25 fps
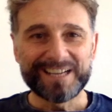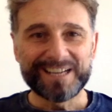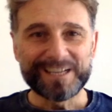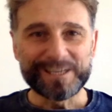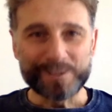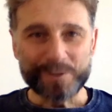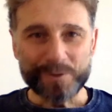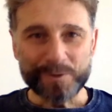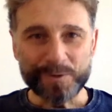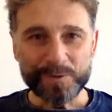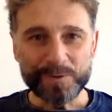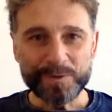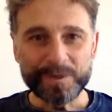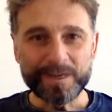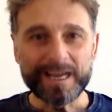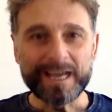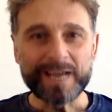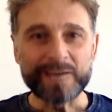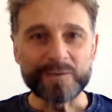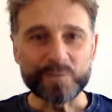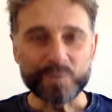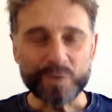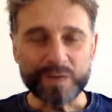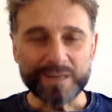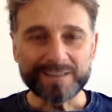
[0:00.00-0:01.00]
Hello
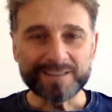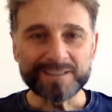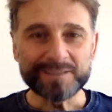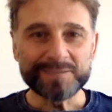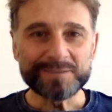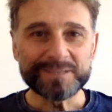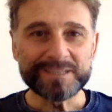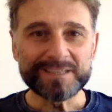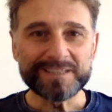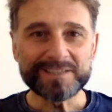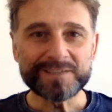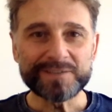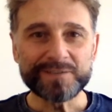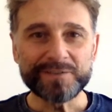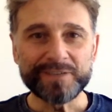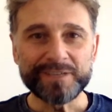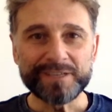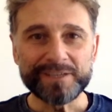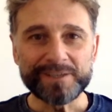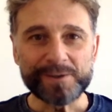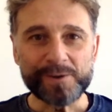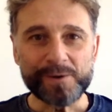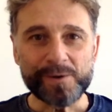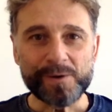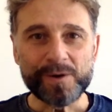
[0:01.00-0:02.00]
and welcome to this
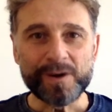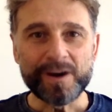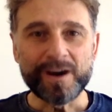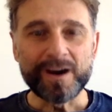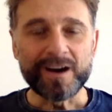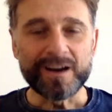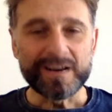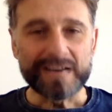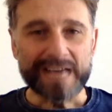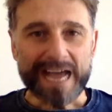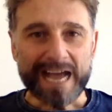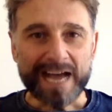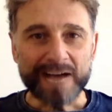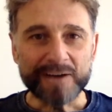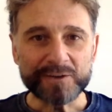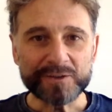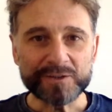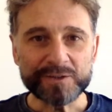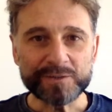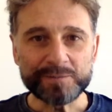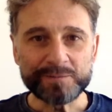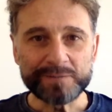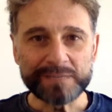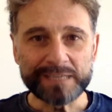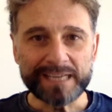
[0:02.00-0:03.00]
video on how
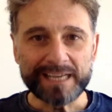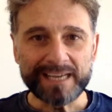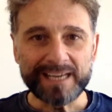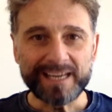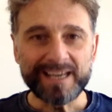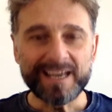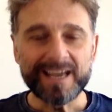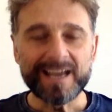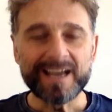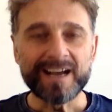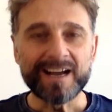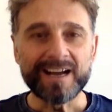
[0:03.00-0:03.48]
to play